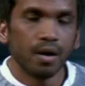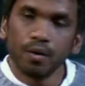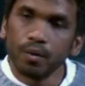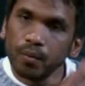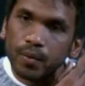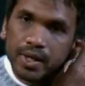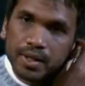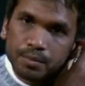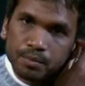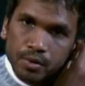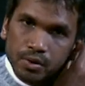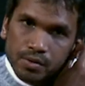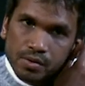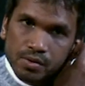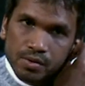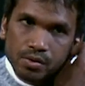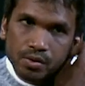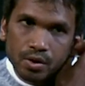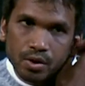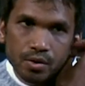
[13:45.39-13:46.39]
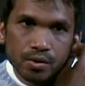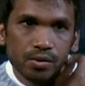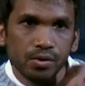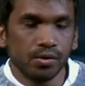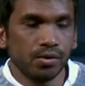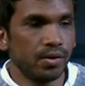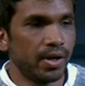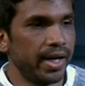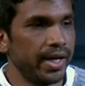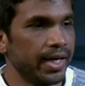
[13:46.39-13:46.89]
One month
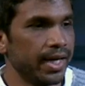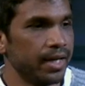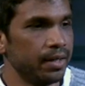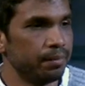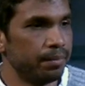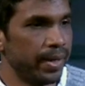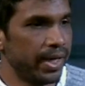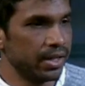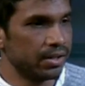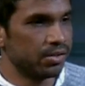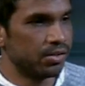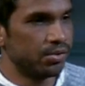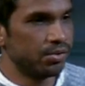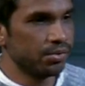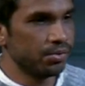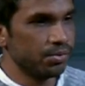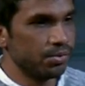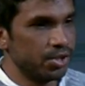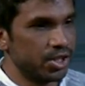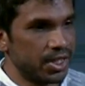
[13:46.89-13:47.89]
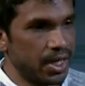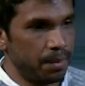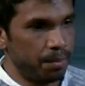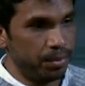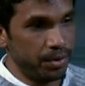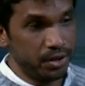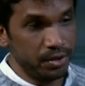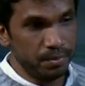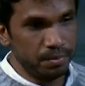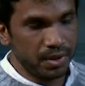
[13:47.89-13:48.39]
ago, I get back to
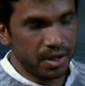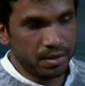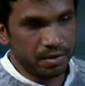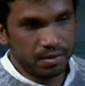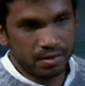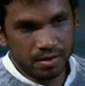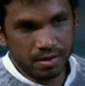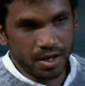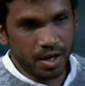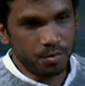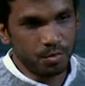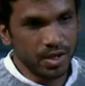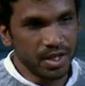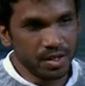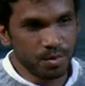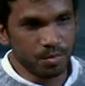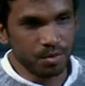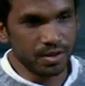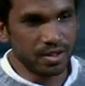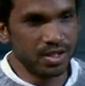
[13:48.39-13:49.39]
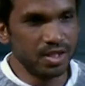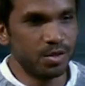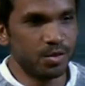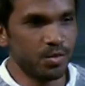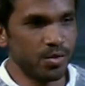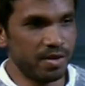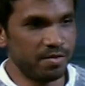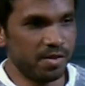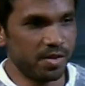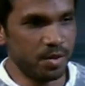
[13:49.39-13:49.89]
Japan because I really wanted
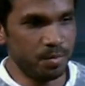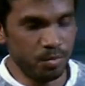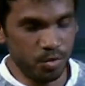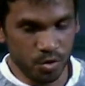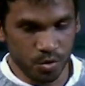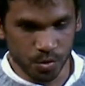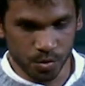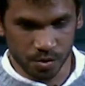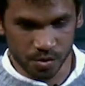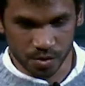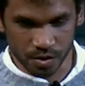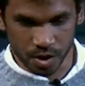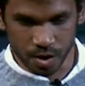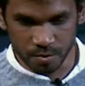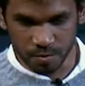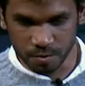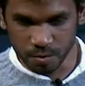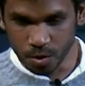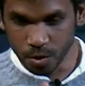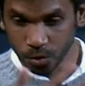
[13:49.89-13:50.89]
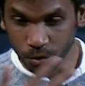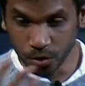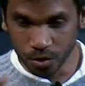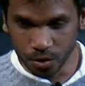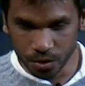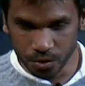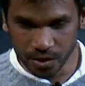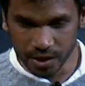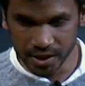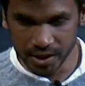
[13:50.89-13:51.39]
to have some news of
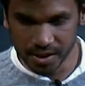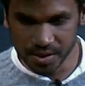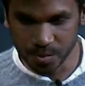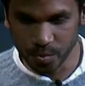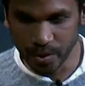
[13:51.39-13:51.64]
Gondo and his